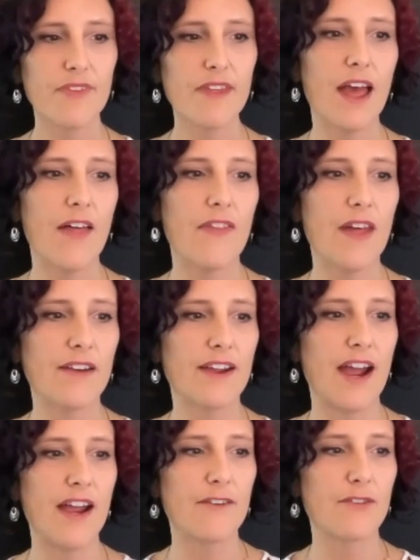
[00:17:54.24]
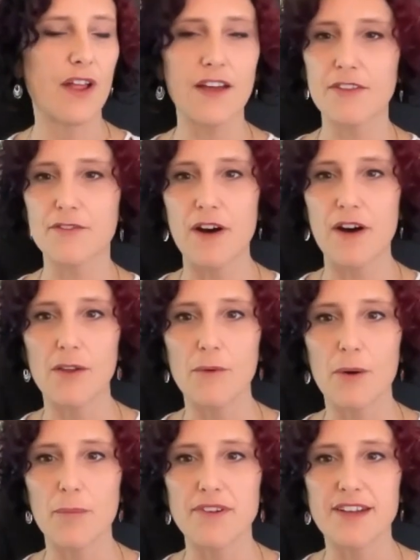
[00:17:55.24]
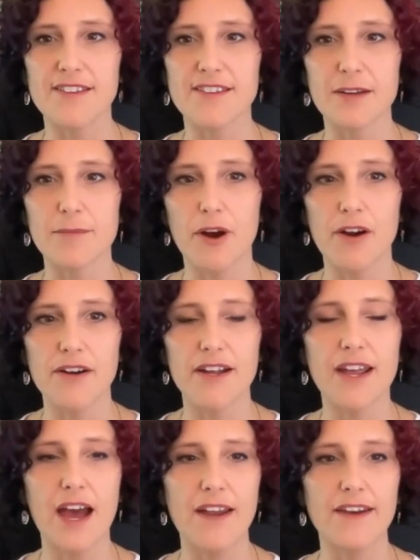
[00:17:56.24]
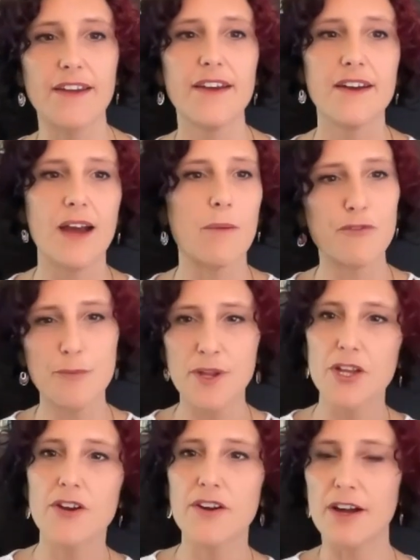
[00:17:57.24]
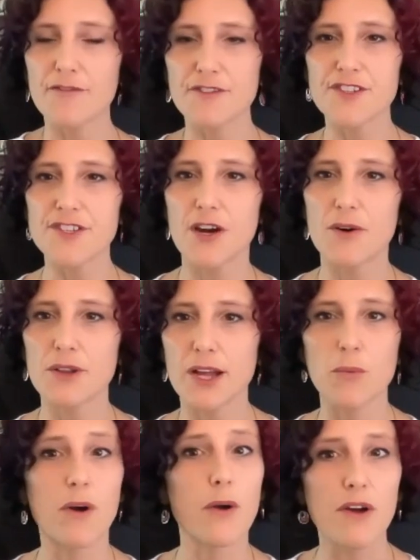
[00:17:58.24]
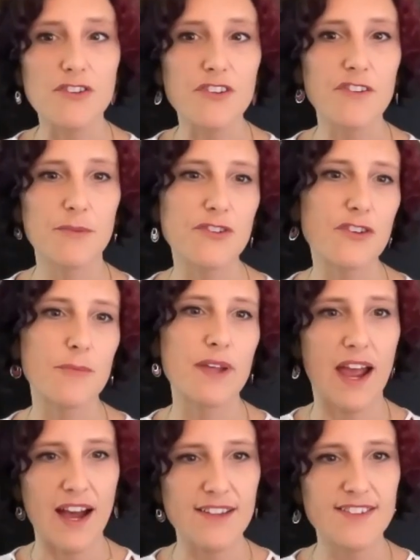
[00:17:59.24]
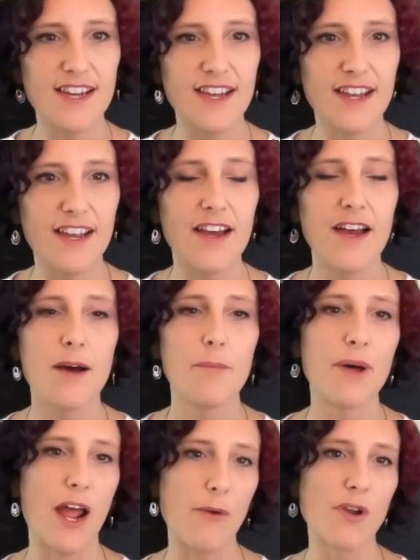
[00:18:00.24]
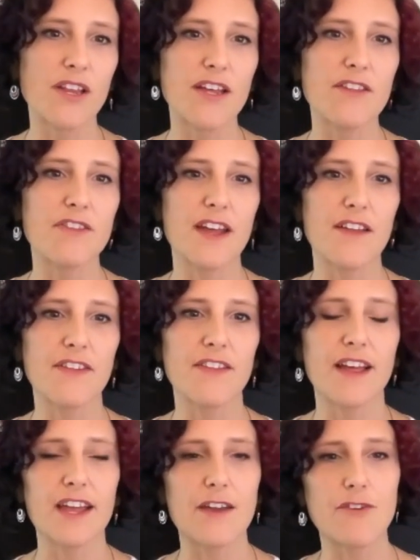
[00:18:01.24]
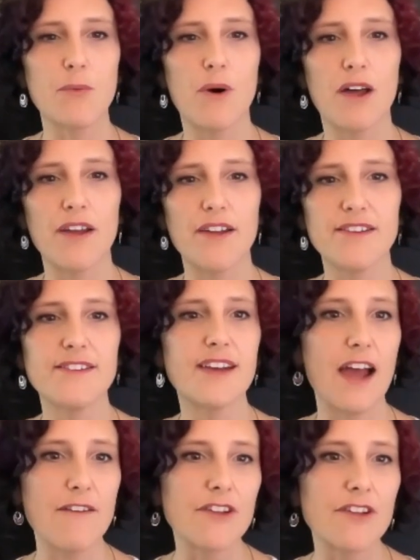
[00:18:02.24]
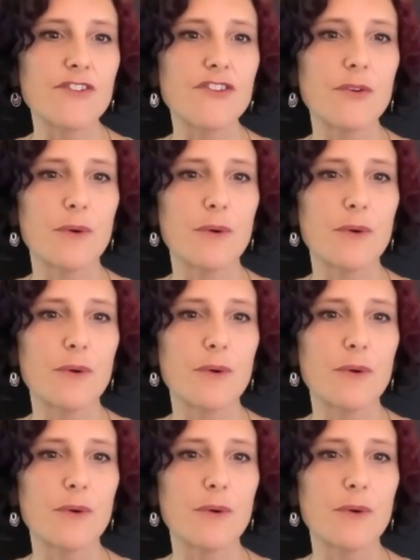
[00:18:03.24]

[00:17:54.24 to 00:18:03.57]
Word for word: and then kind of like the follow up and testing part again i'm familiar enough to know like what questions we should be asking but i really think that like if you want to dive into